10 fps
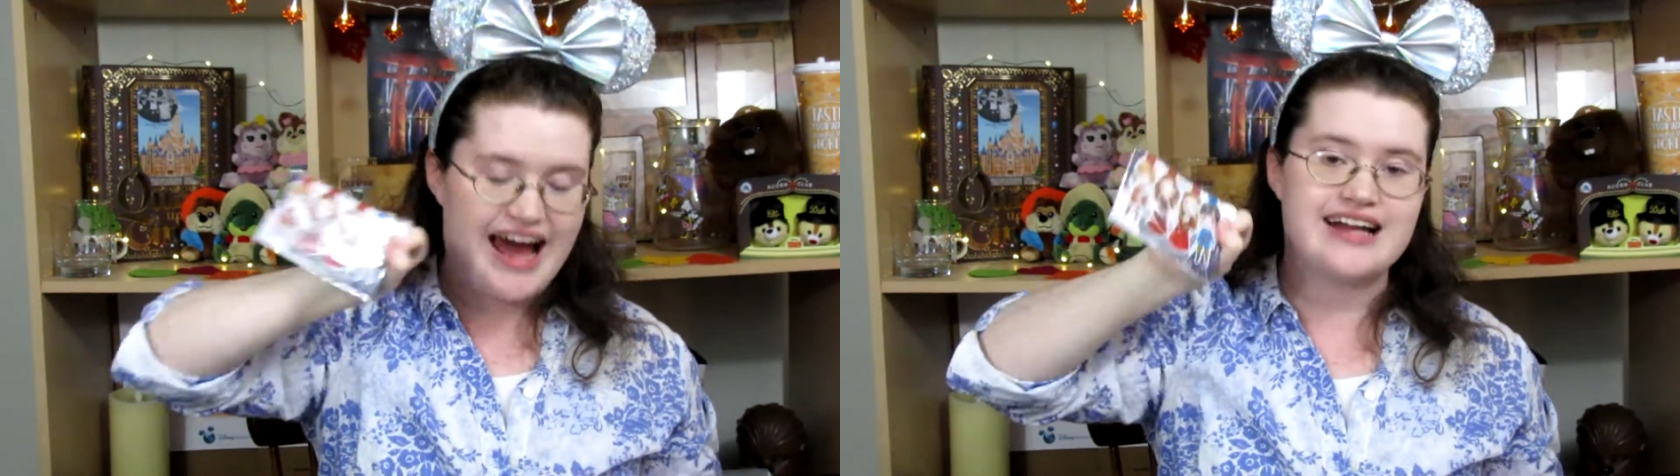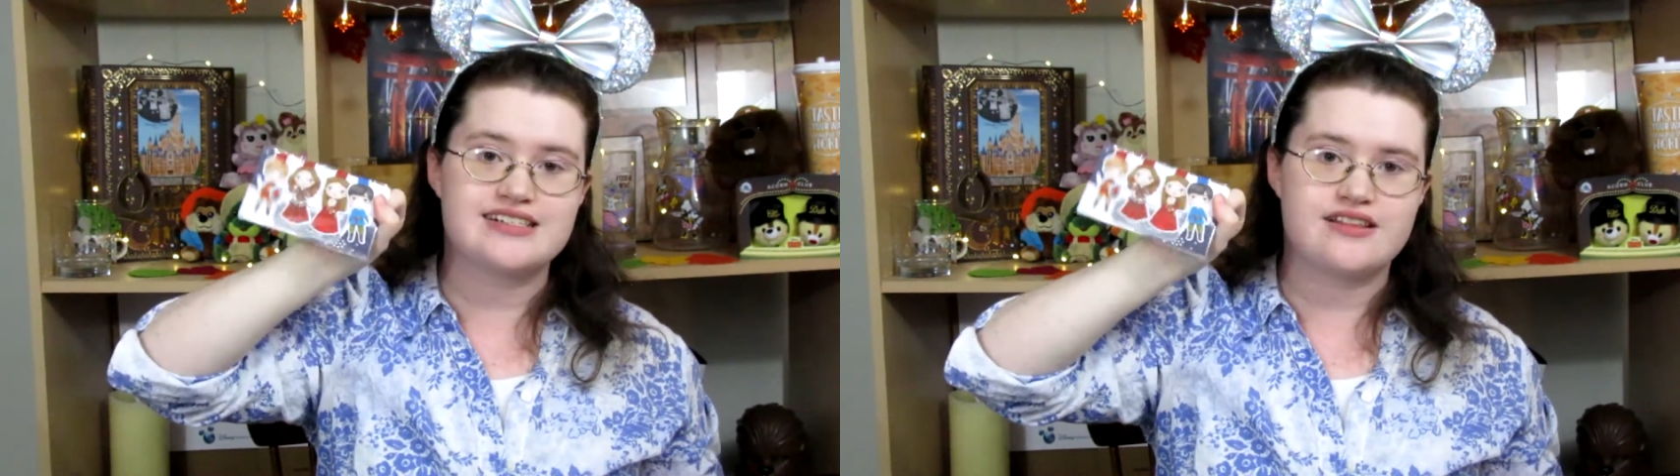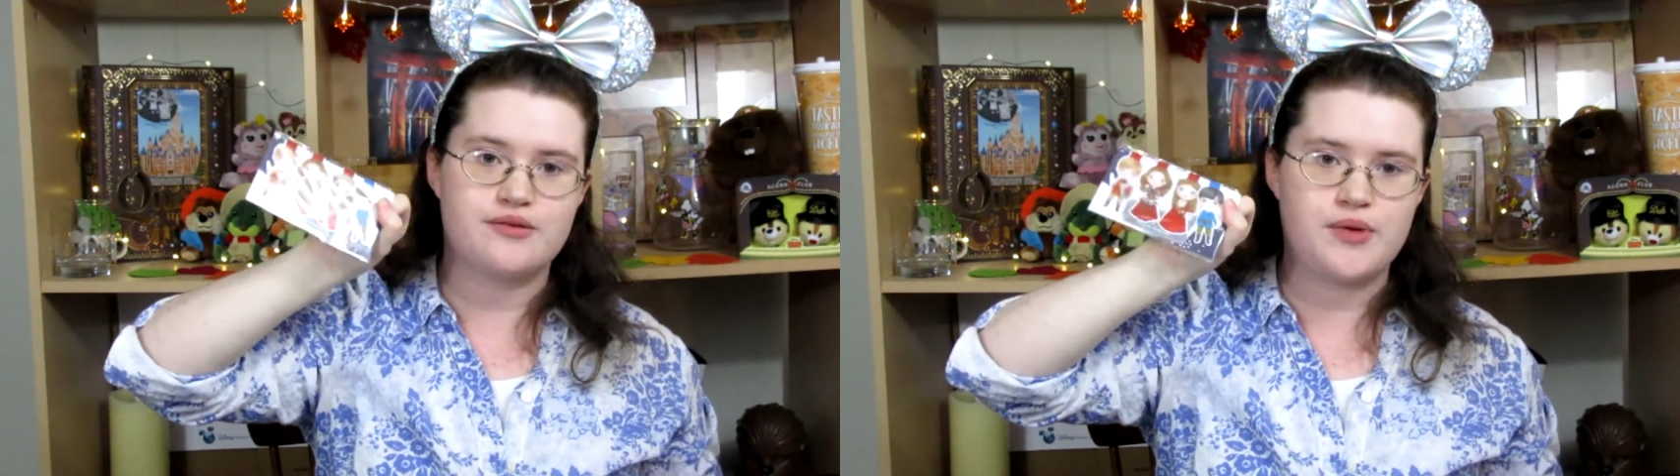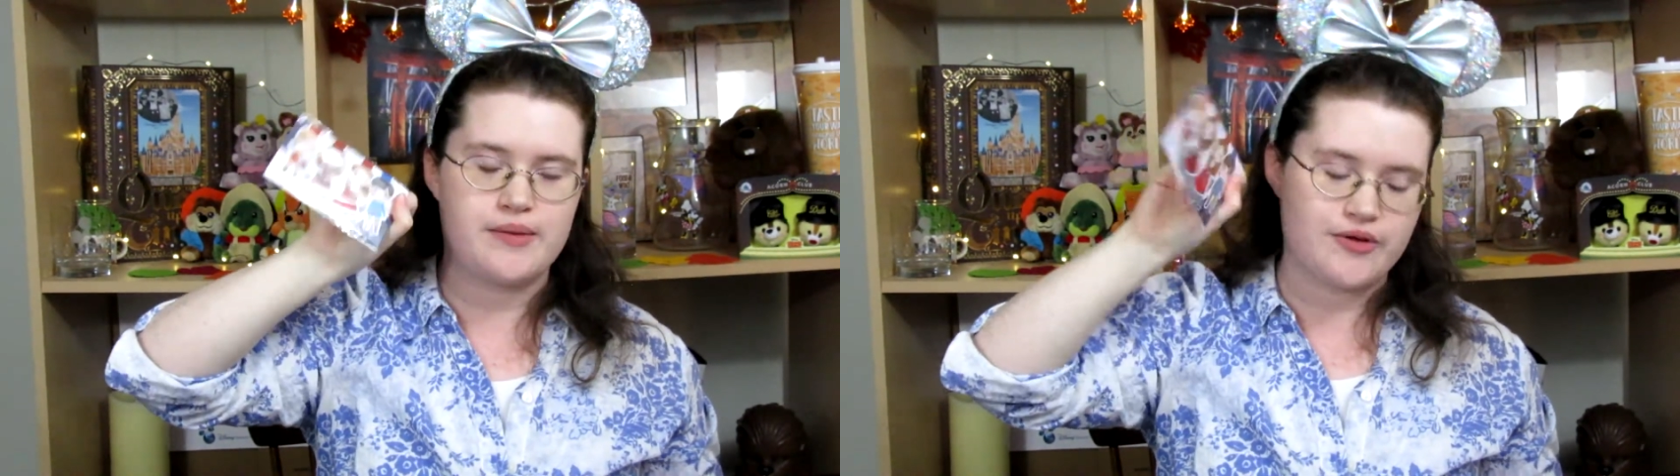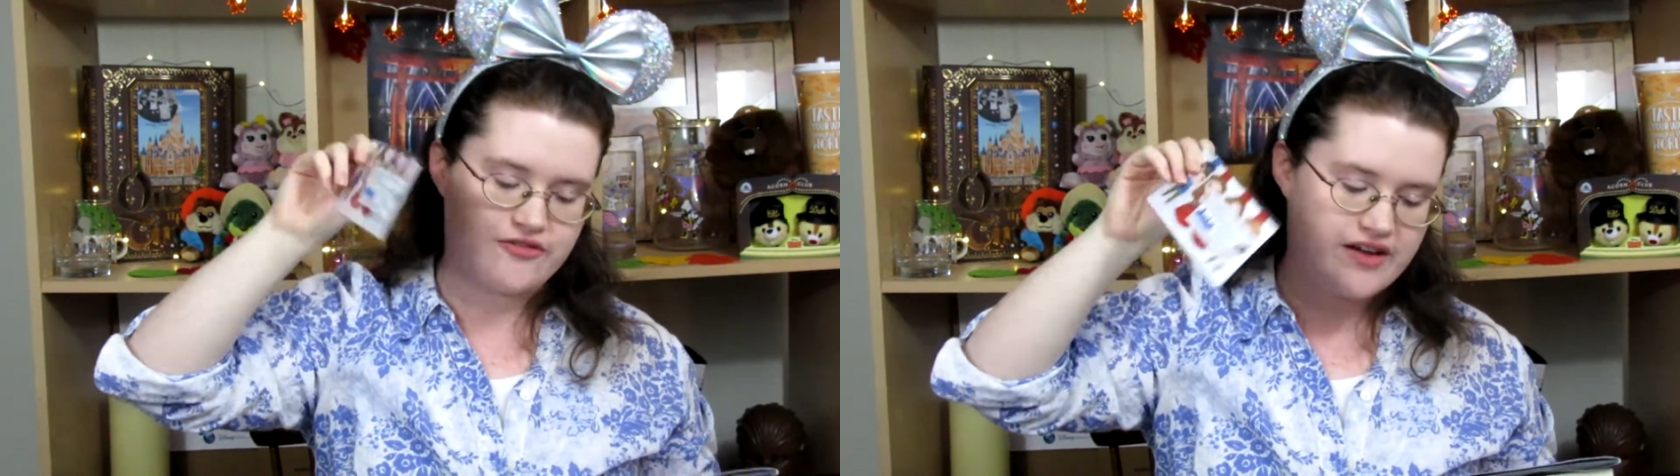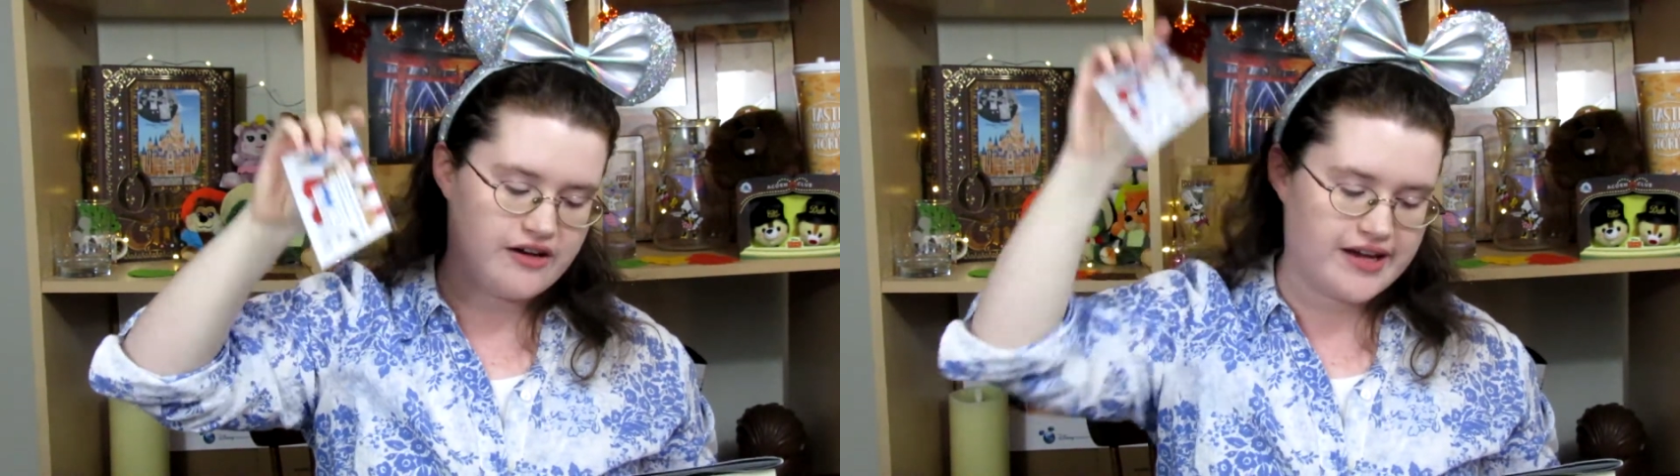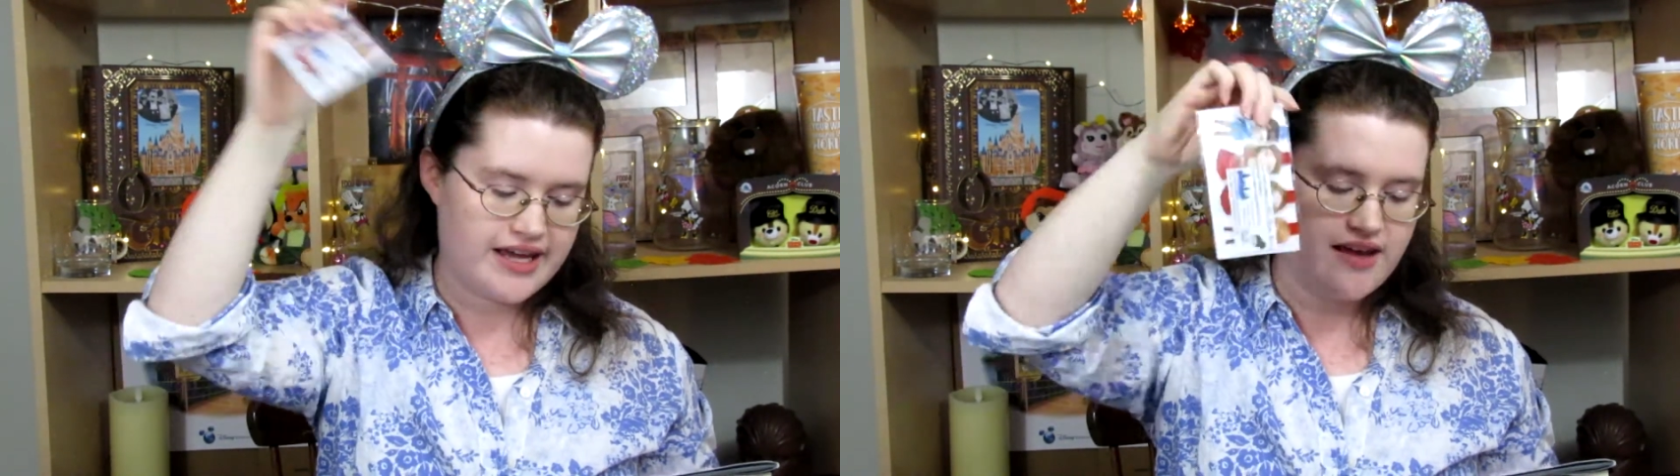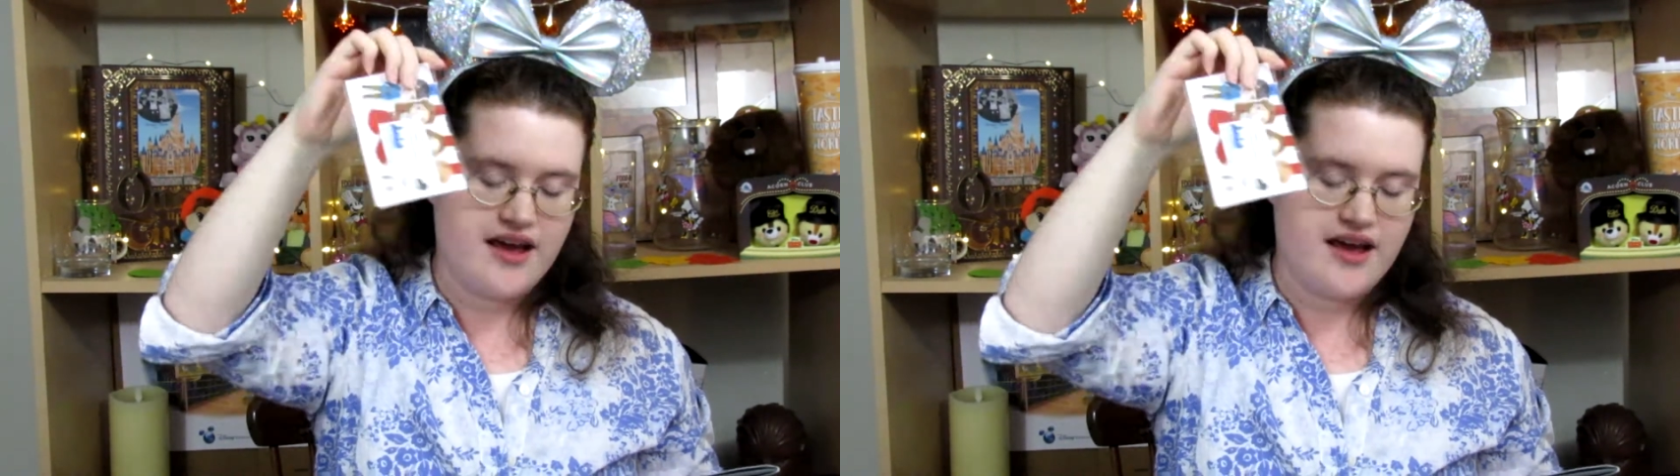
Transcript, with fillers: At the Paper Fairy